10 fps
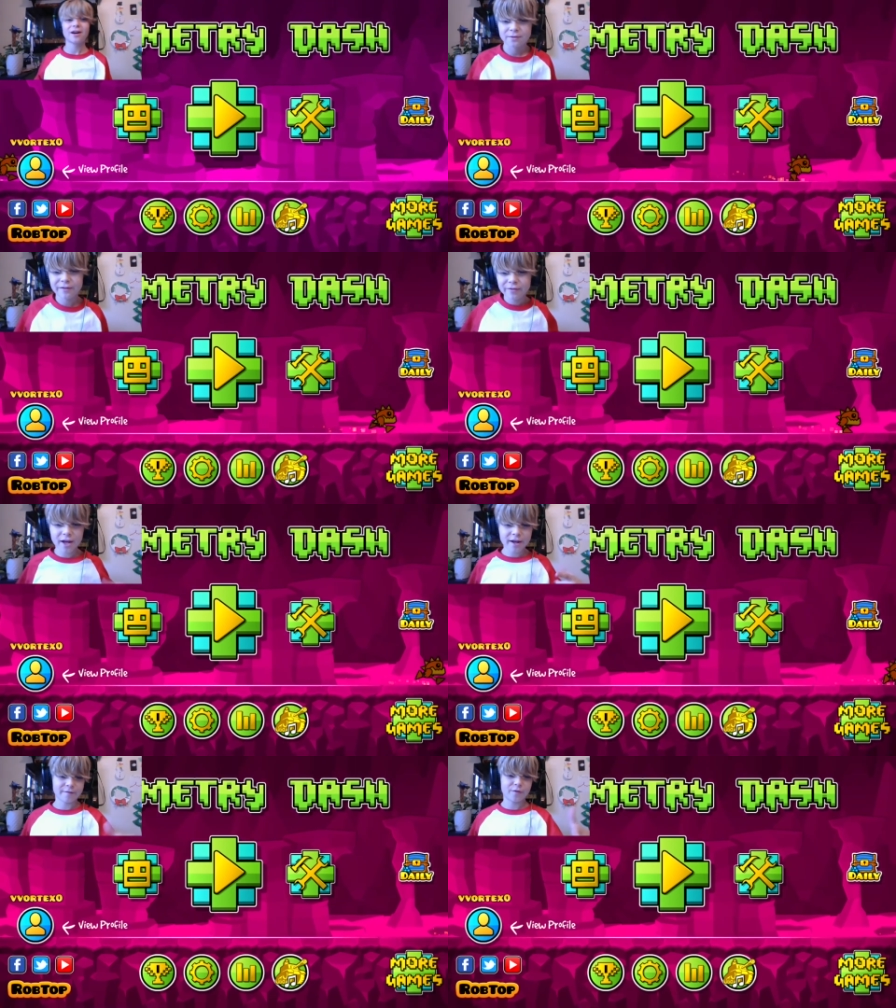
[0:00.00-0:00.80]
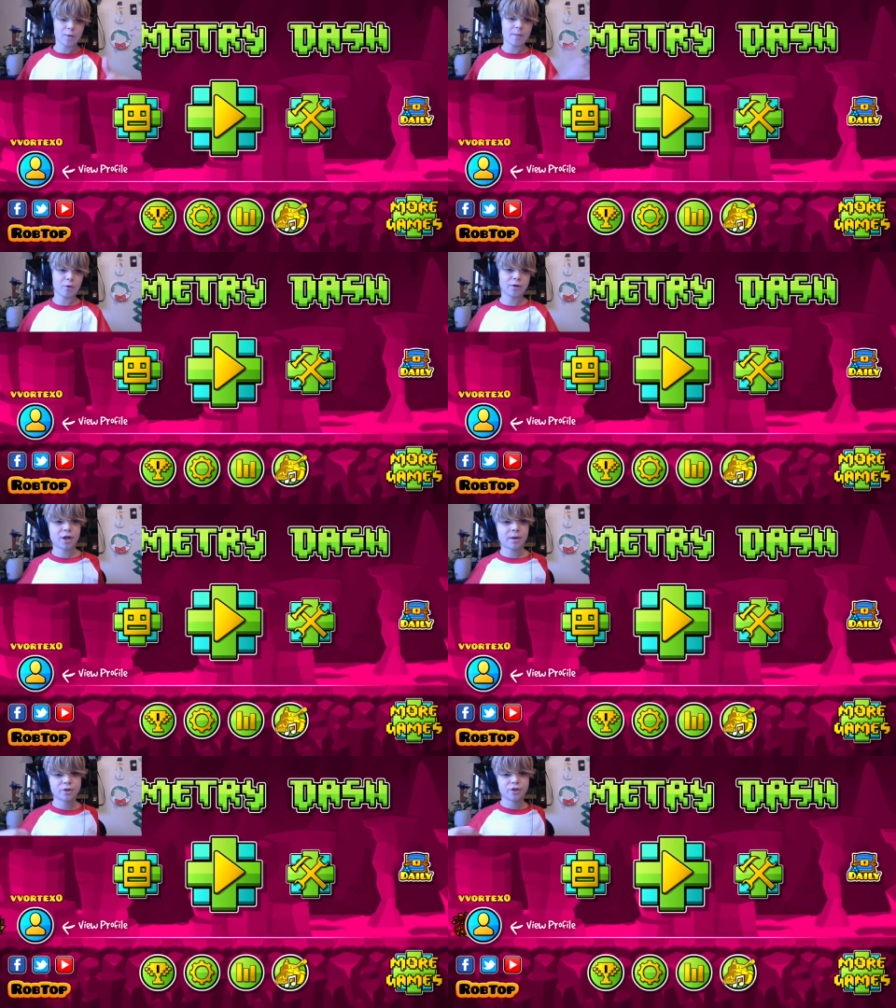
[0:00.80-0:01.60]
Leave a like if you want more
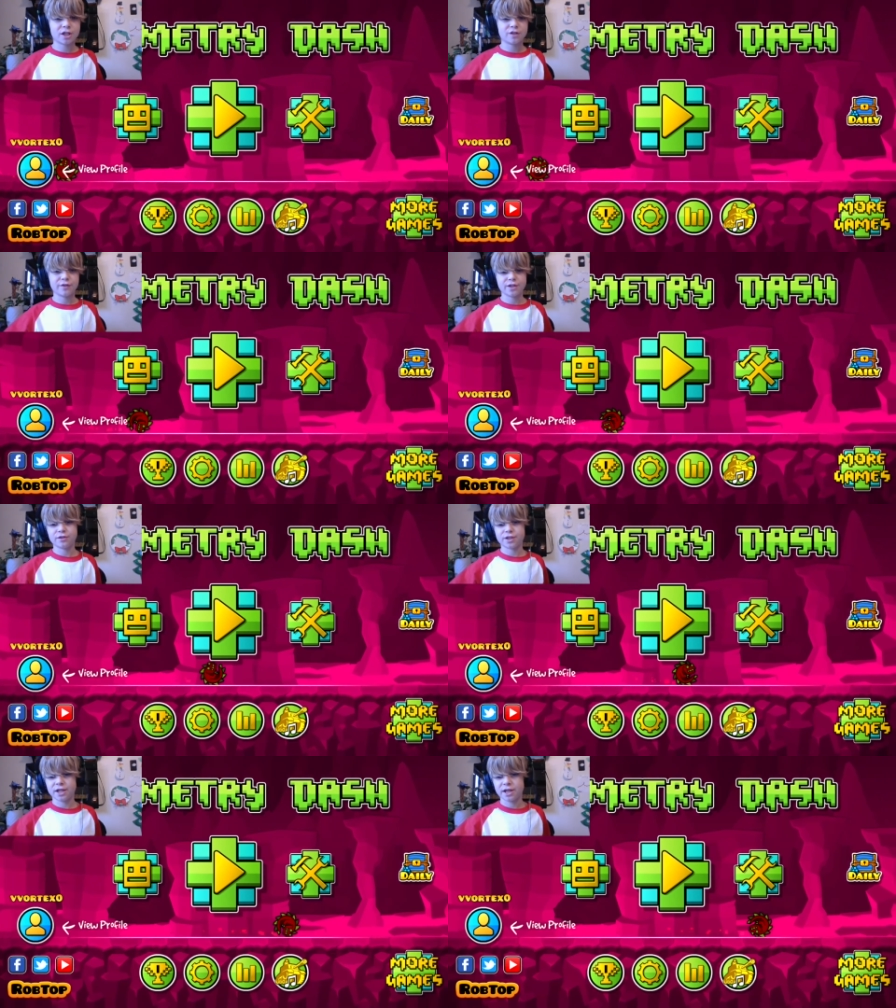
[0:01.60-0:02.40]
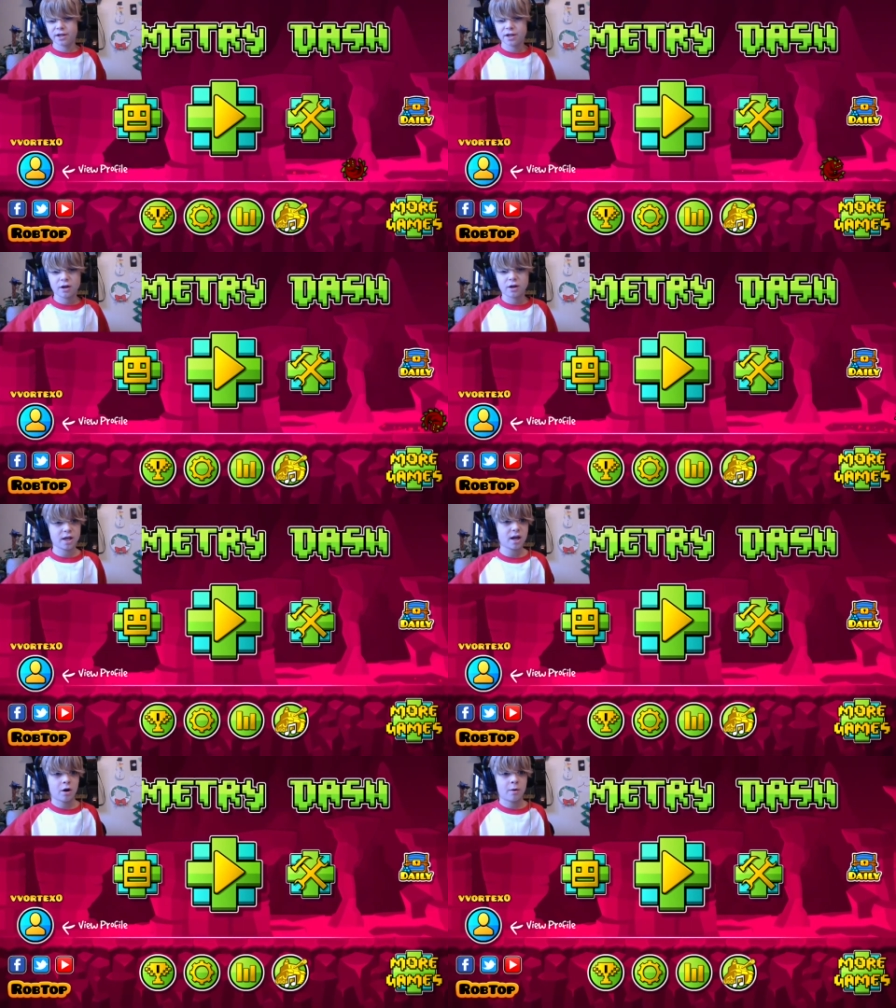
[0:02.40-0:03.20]
Geometry Dash videos, and uh,
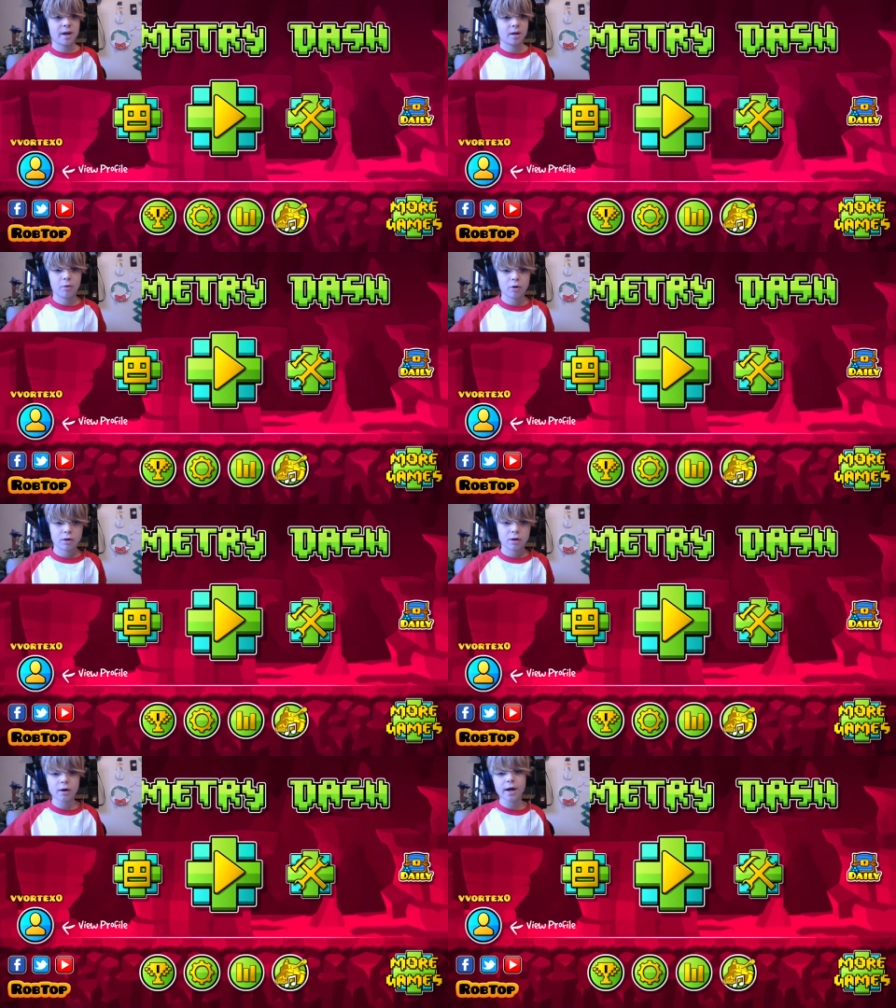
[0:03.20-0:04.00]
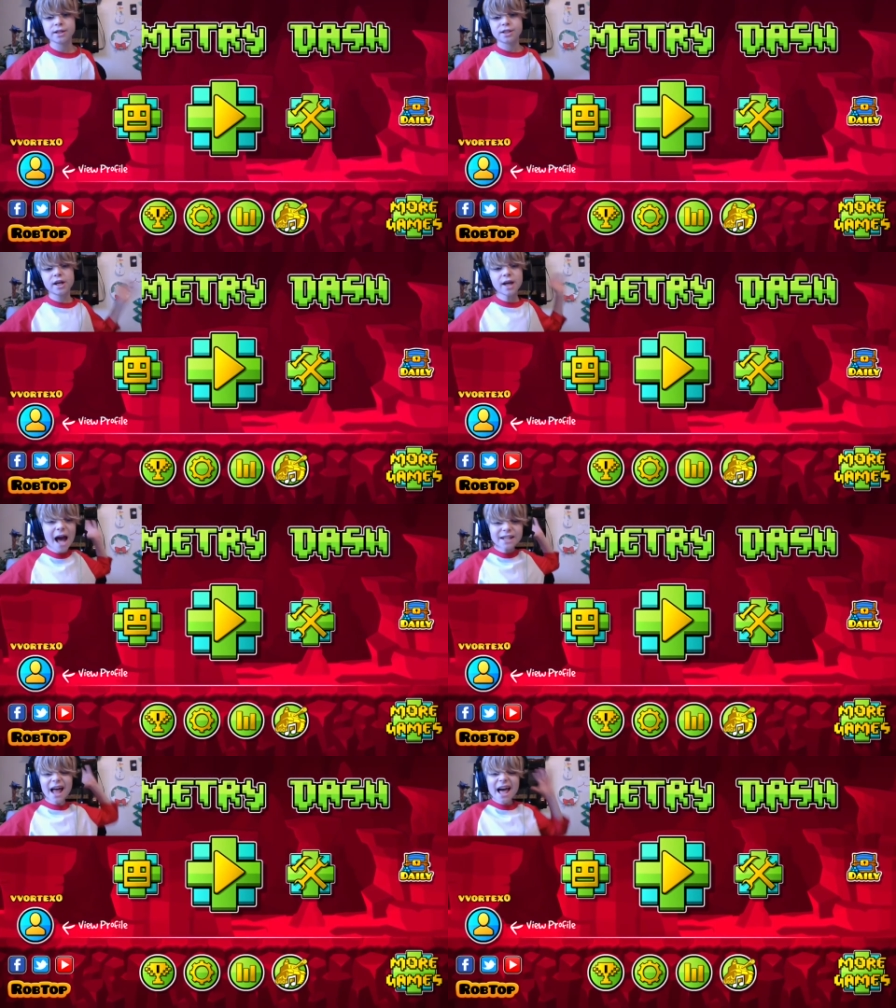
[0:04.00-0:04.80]
yeah, I'll make more. Alright, see you
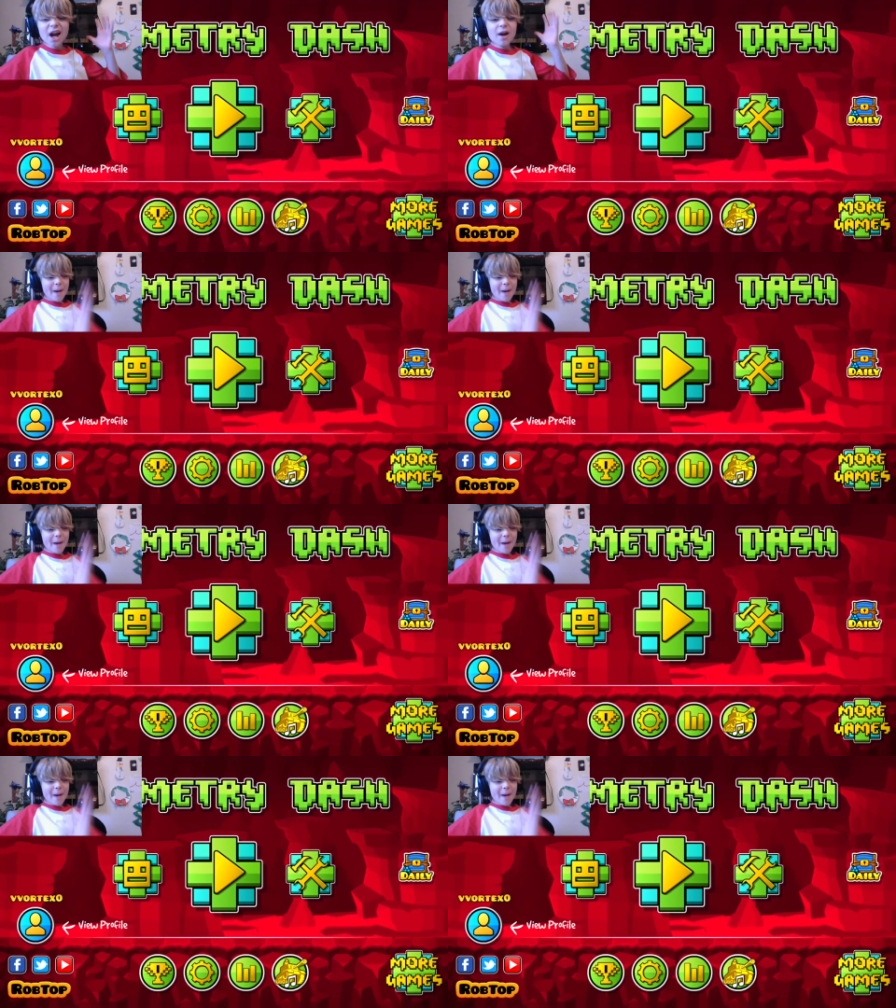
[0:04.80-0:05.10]
guys later.